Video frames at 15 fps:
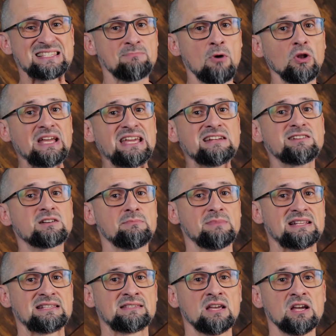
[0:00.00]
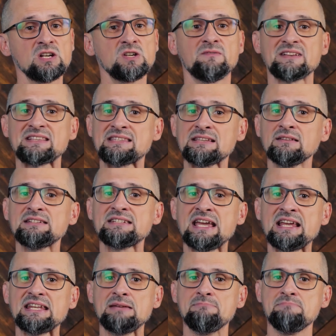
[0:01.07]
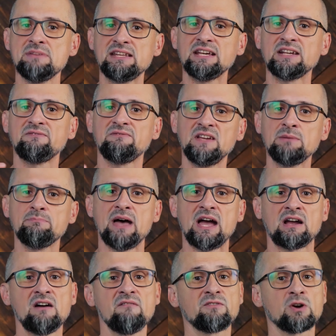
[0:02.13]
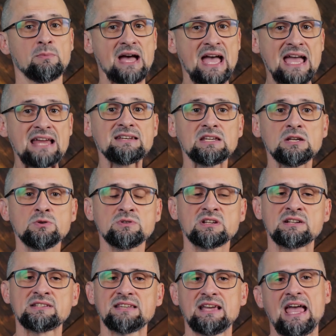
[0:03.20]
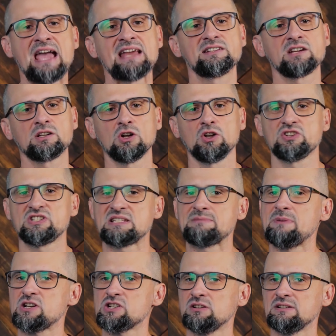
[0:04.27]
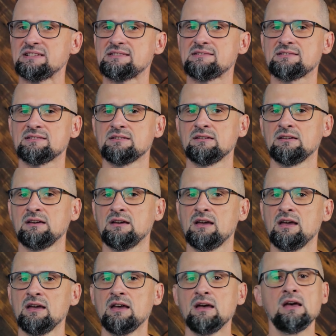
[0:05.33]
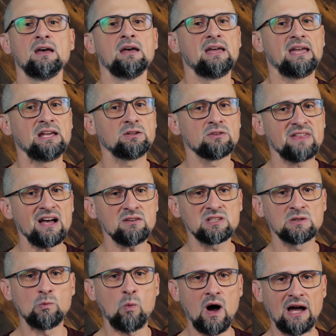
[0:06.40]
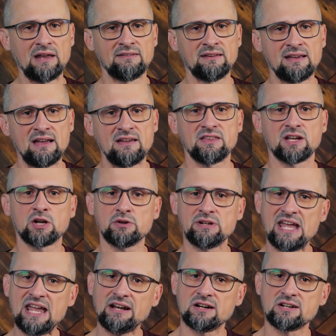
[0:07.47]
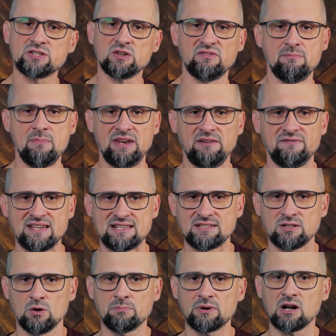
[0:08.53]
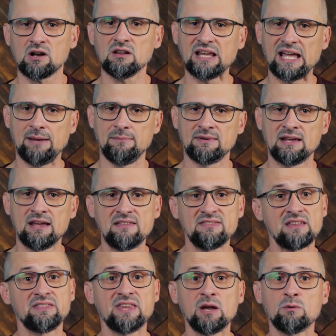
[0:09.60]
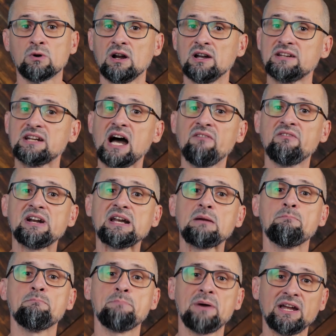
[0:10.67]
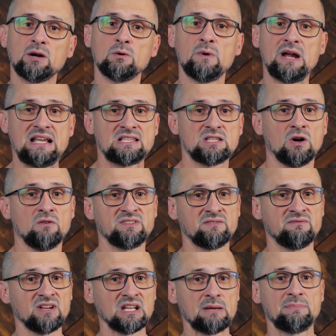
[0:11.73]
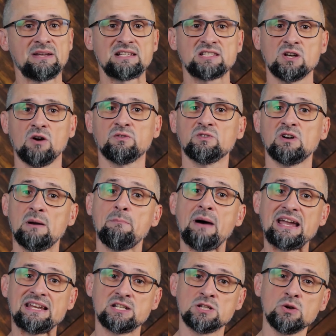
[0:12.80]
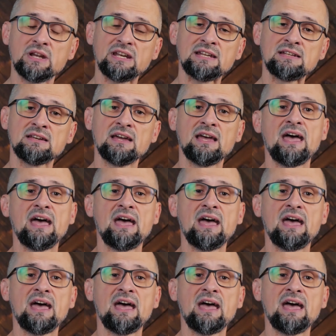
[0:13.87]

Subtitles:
small increments to facilitate immediate feedback from end users and technology specialists. In 2001, the creators of the manifesto proclaimed that they were uncovering better ways of developing software by doing it